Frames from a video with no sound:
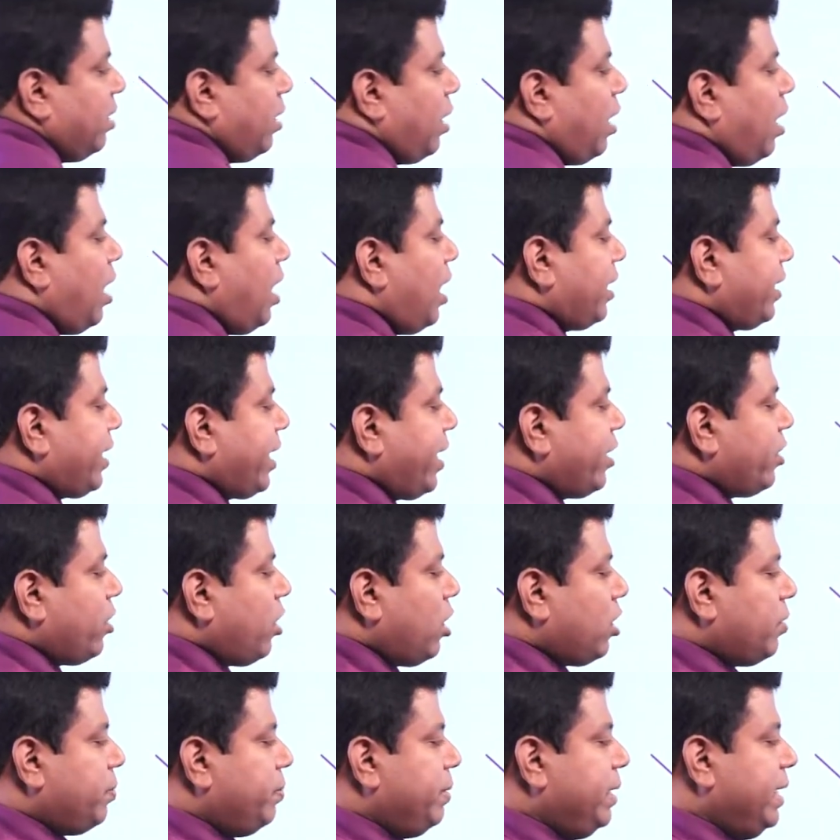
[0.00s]
R
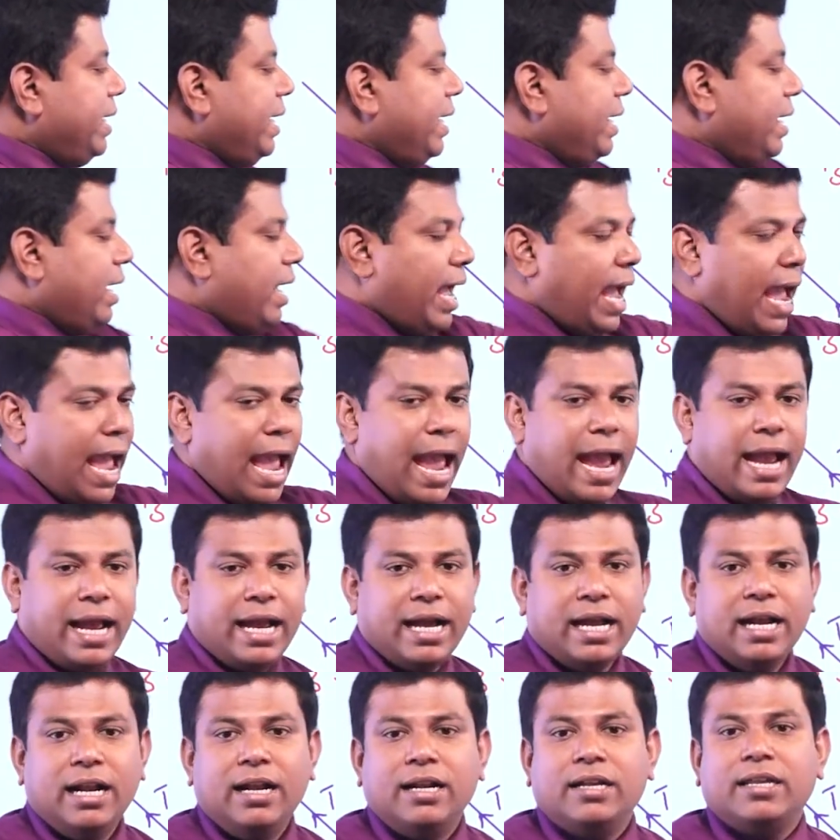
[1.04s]
cannot be
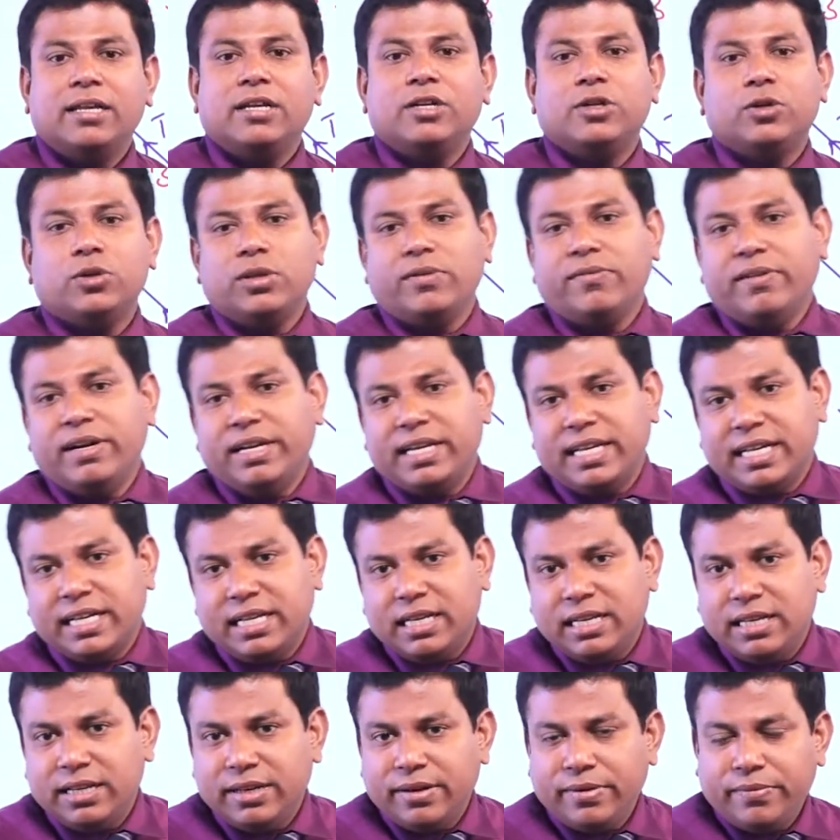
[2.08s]
angled to the vertical.
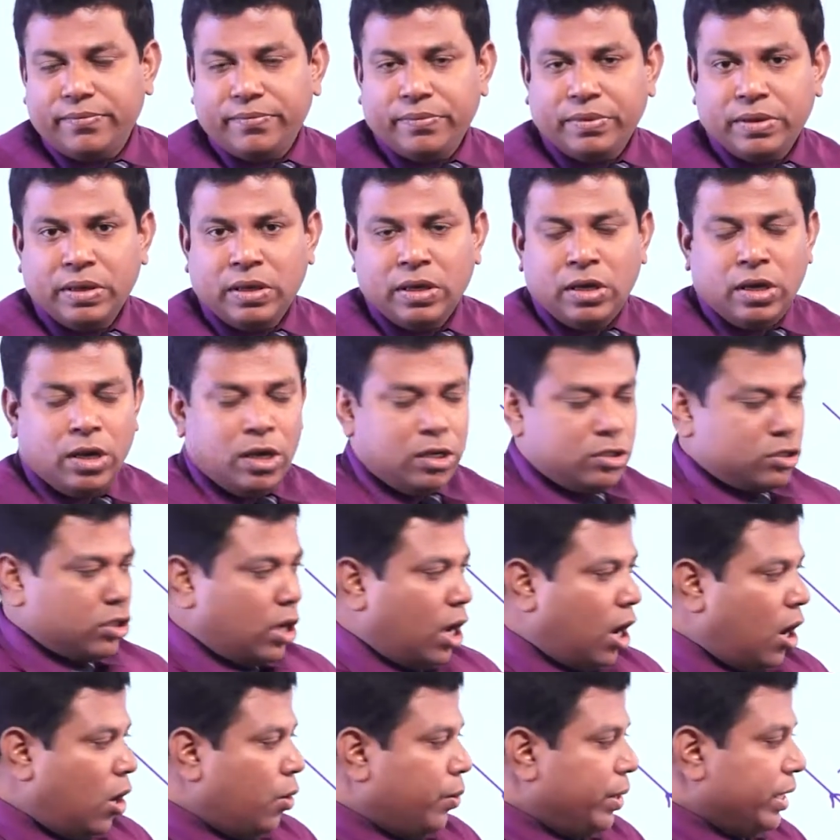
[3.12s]
So,
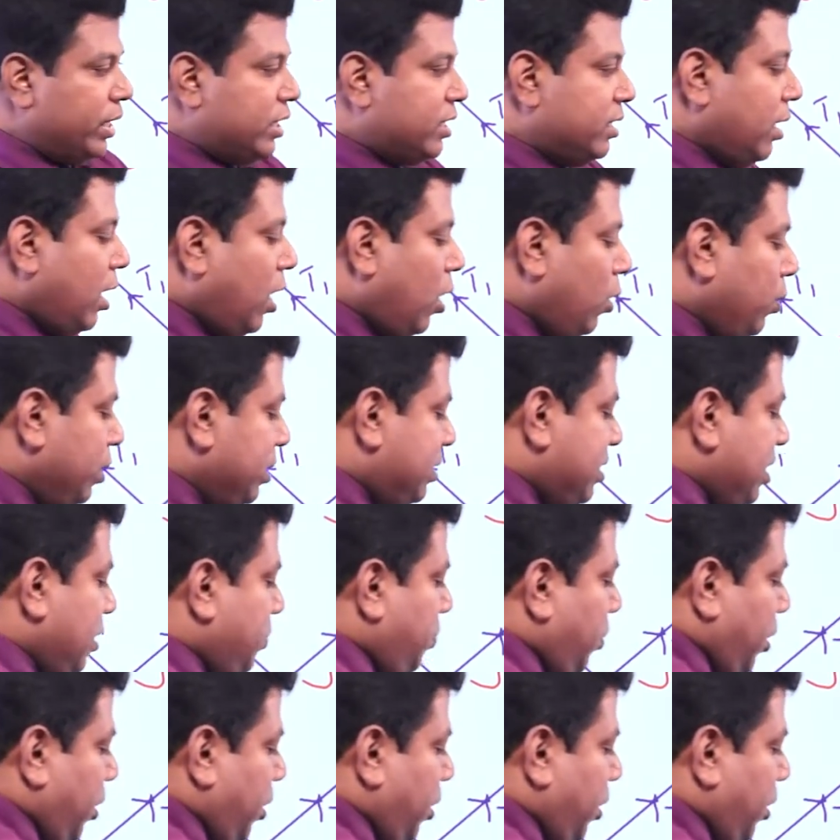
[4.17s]
how is it